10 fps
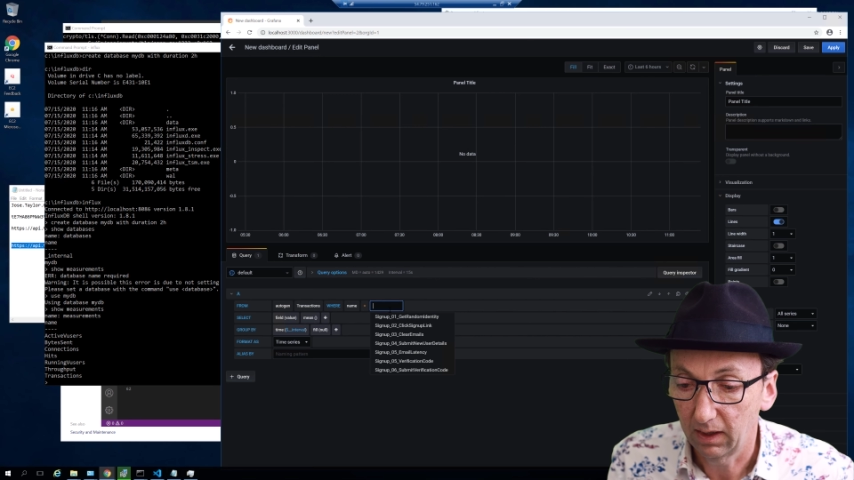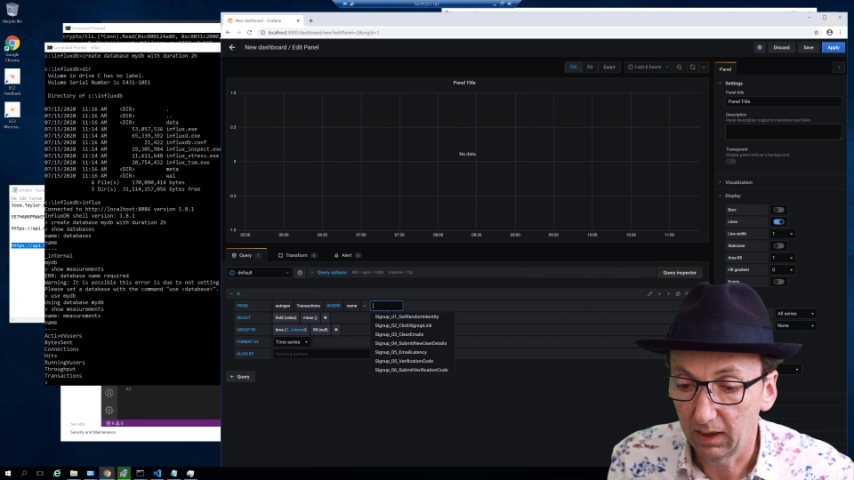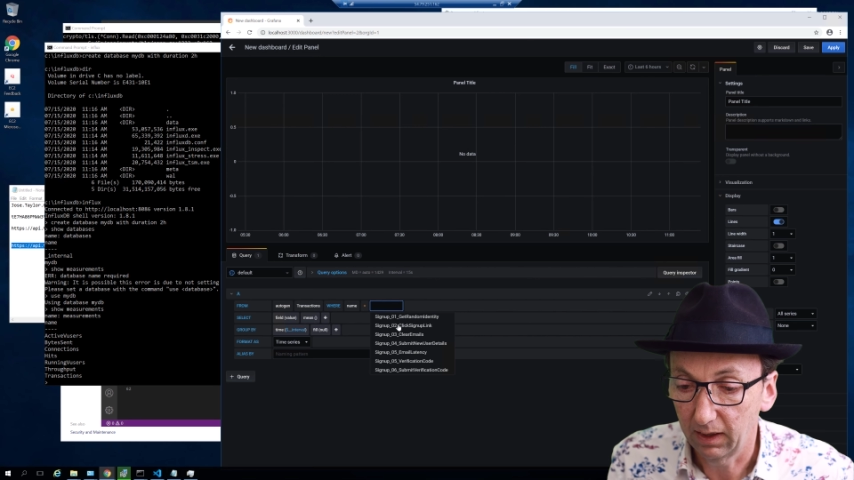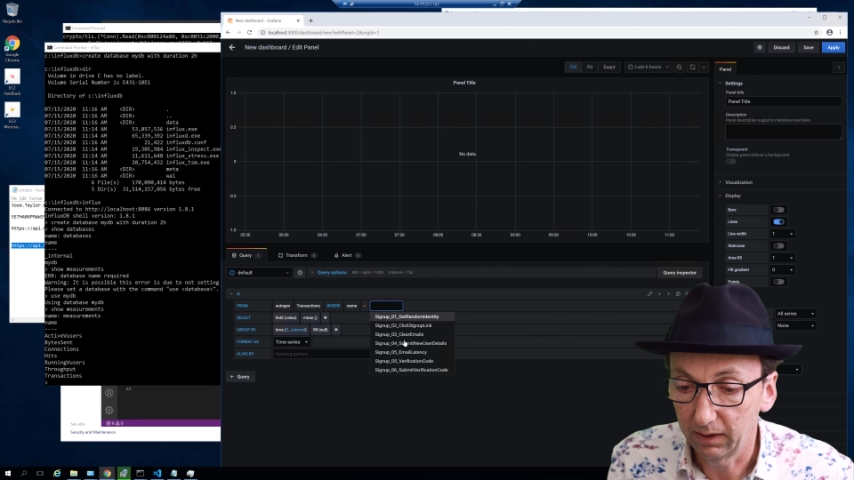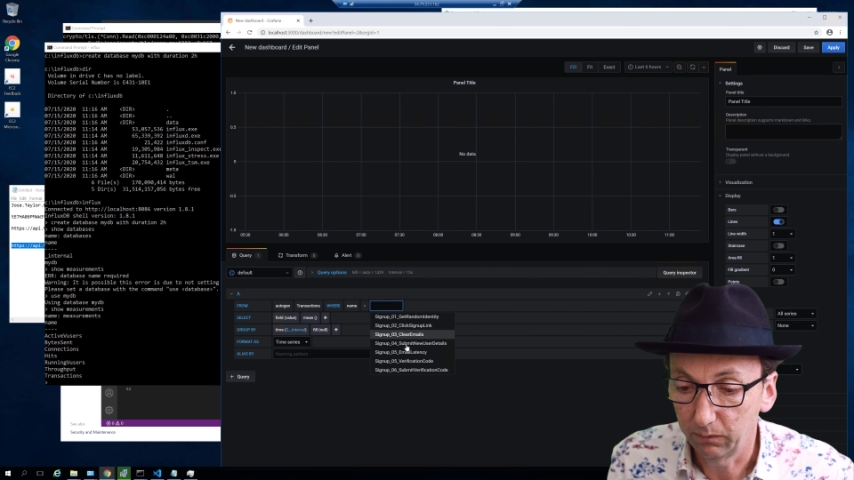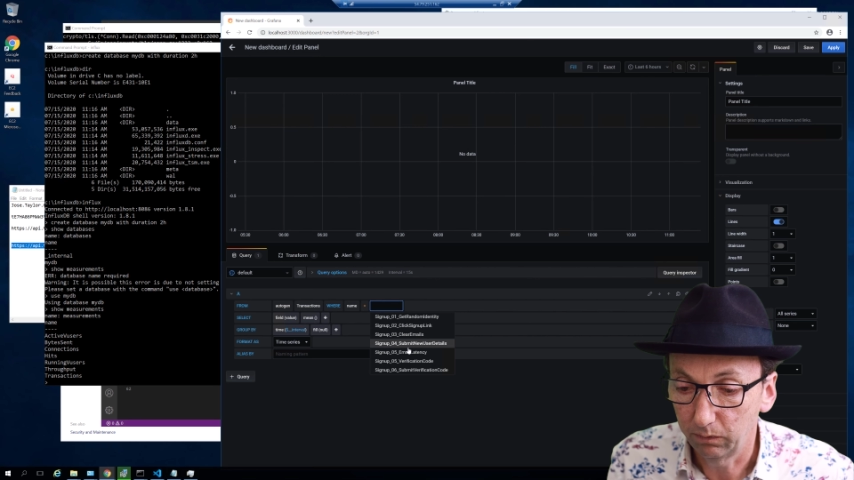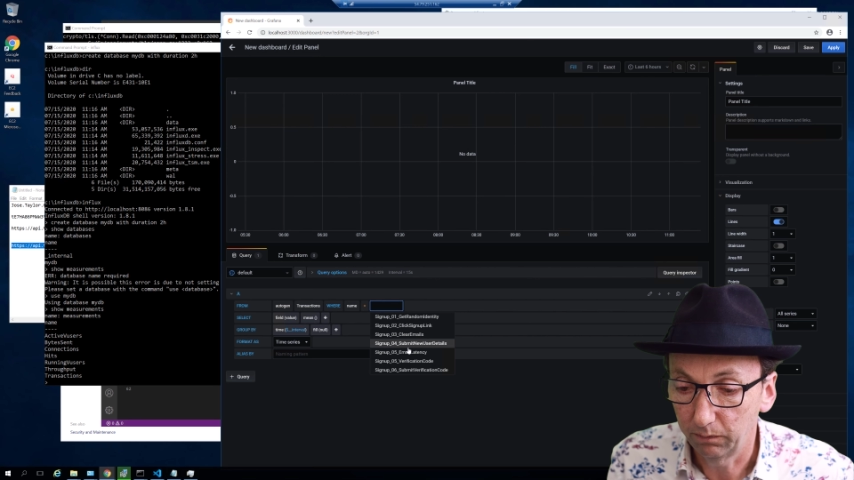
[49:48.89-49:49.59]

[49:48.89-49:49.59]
and